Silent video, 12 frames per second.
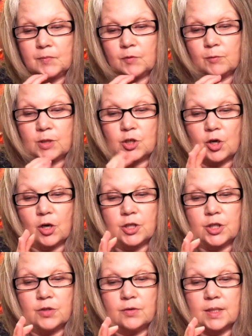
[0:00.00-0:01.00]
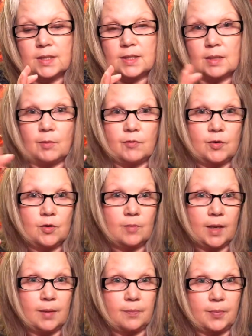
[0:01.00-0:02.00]
recharge you. And some of you
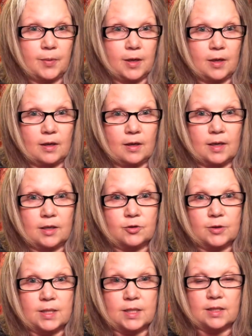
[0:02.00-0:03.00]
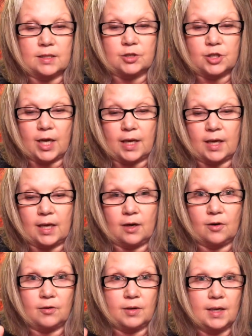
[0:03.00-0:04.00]
might be interested in checking
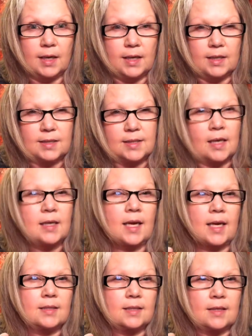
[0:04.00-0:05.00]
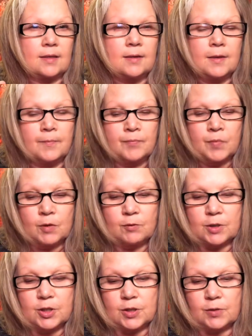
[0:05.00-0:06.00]
out sun gazing,
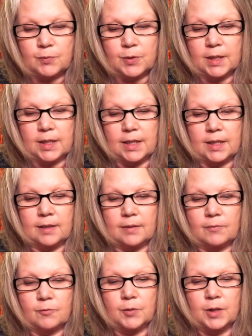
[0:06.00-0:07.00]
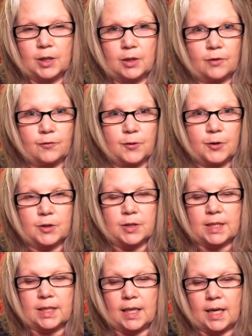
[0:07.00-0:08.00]
which is really, really good for your
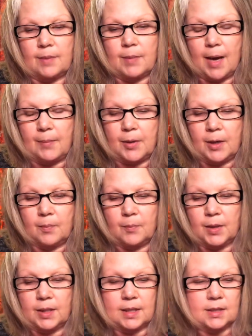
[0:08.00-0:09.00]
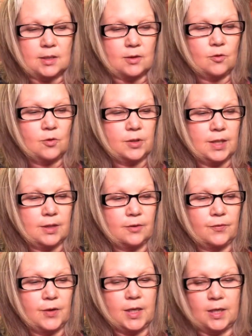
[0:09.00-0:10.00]
DNA mapping, but that's a whole nother
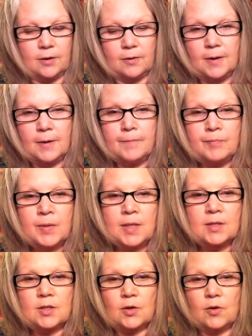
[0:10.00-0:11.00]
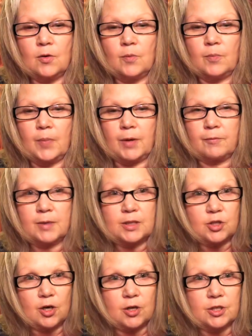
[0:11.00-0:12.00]
video. So by
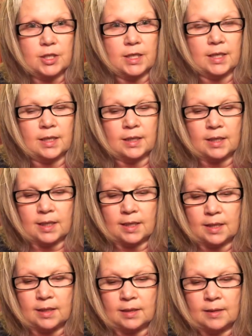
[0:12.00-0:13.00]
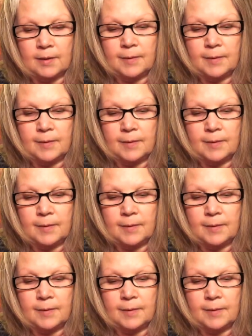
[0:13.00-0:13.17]
recharging and